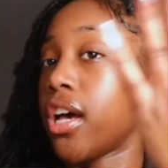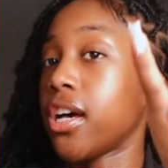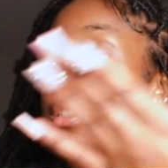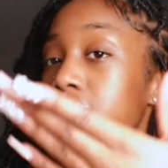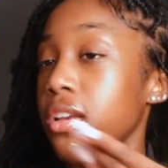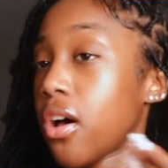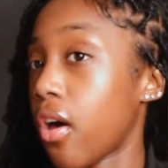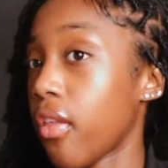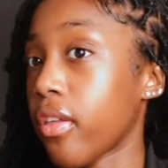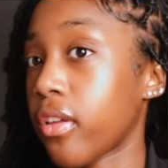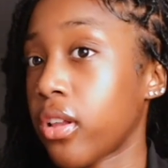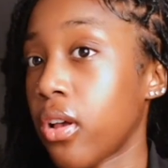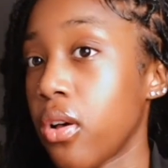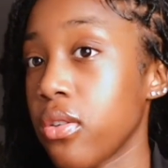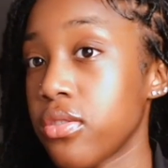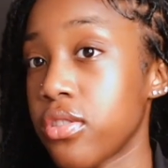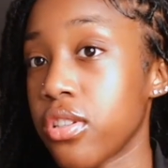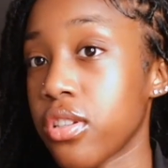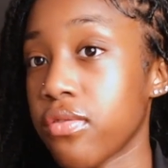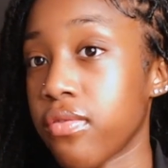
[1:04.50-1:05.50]
because all the
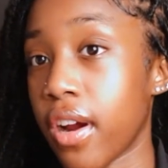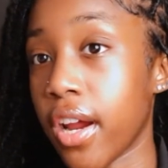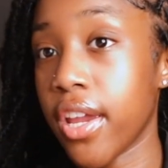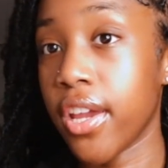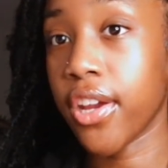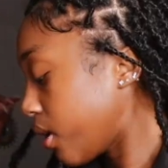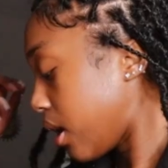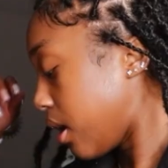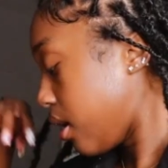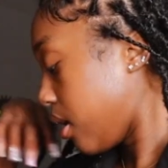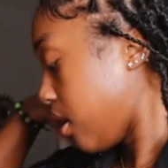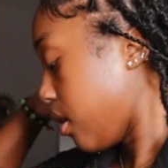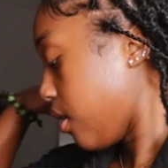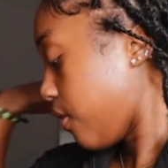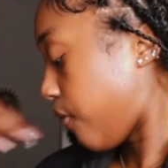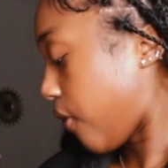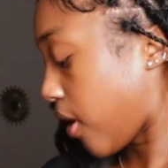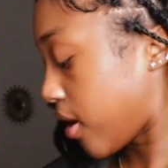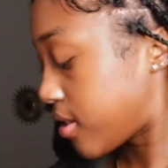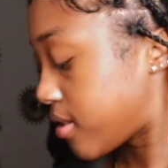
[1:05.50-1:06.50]
clothes are just right here.
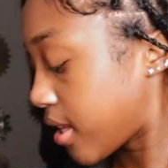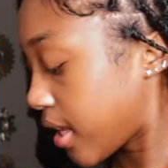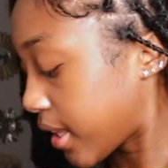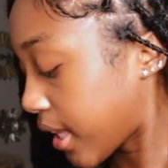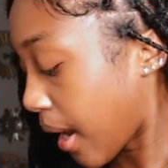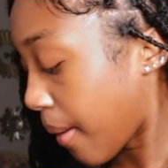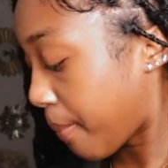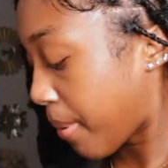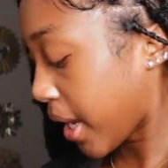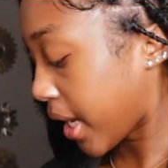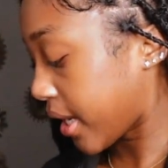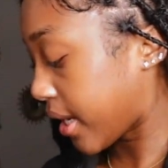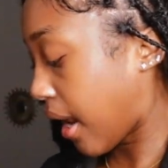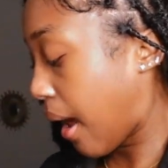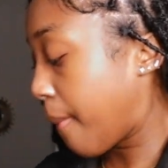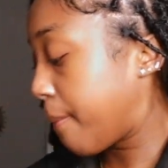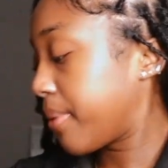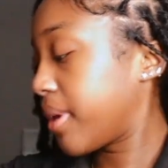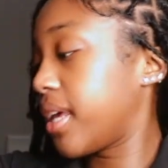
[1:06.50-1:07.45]
First thing that I'm picking up